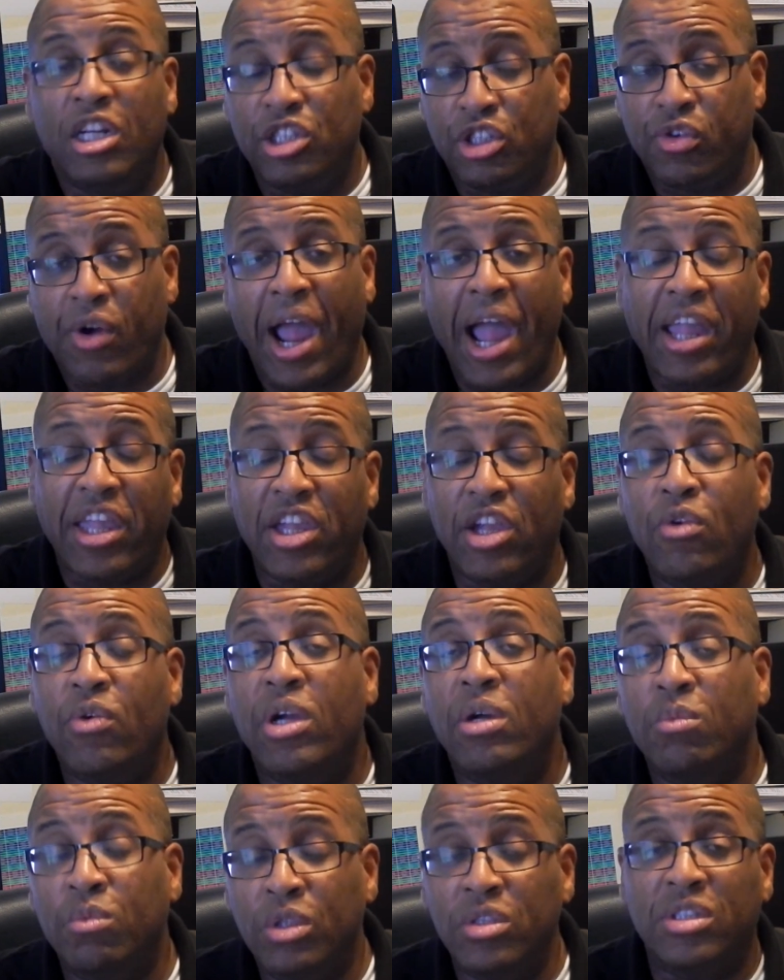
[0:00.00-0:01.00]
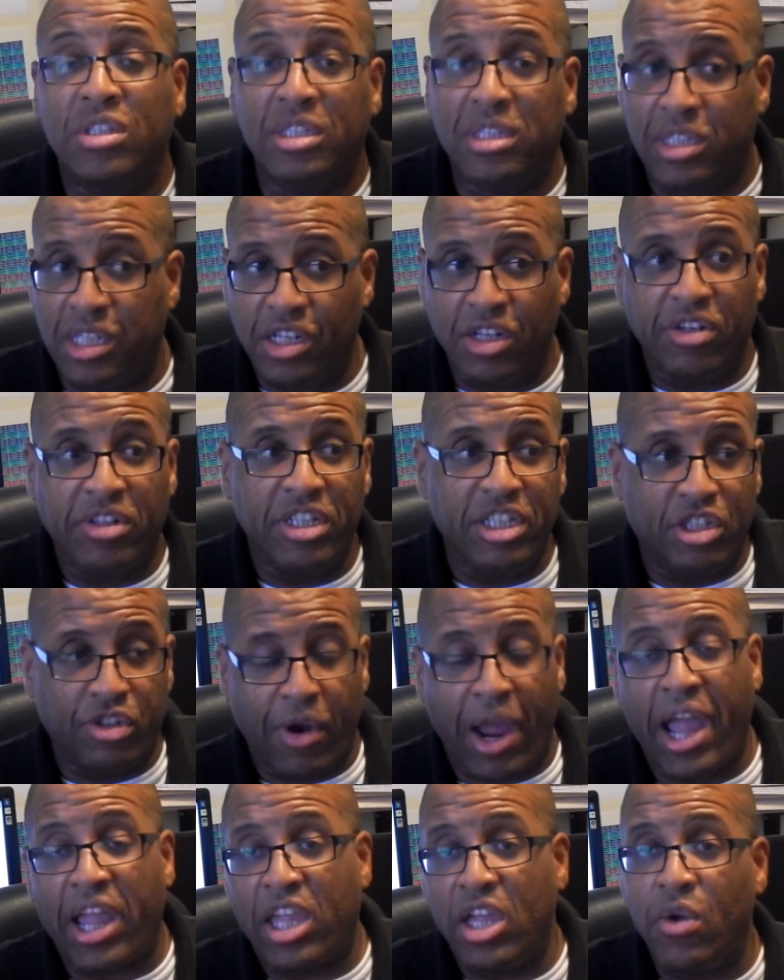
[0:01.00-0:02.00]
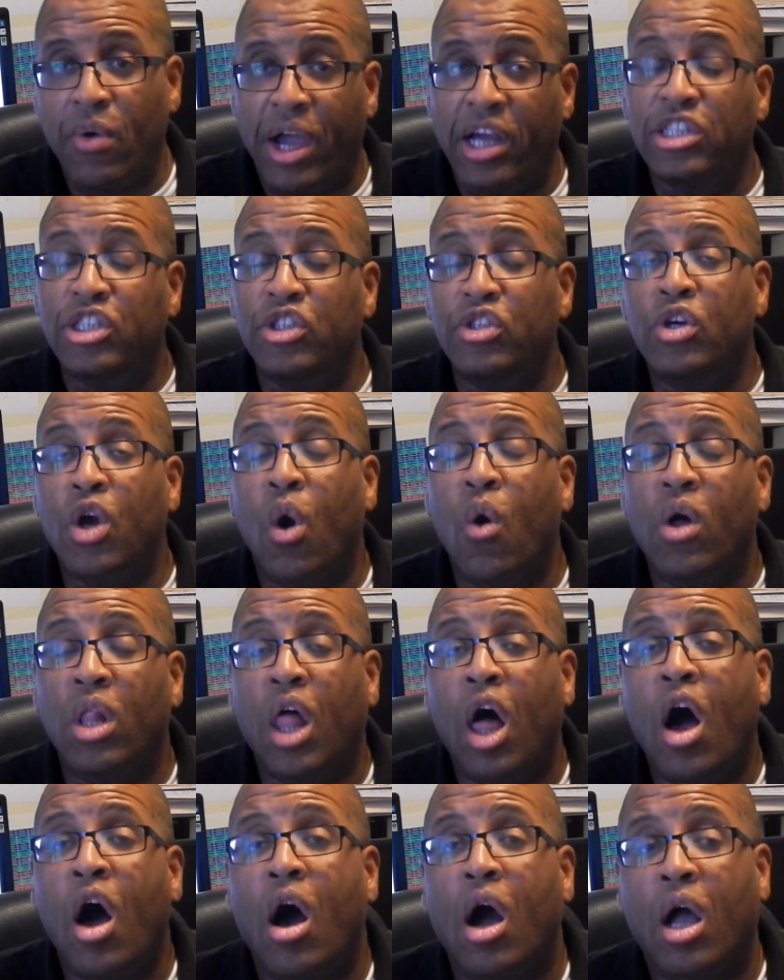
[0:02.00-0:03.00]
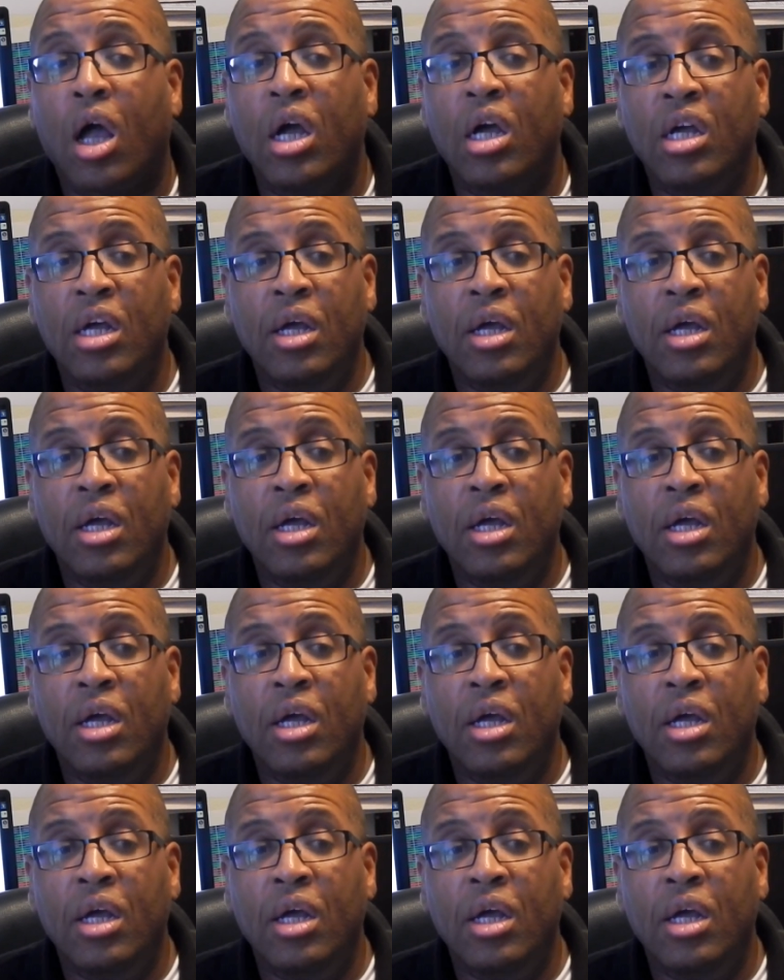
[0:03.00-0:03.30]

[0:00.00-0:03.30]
track you, it will just literally track you as you go along,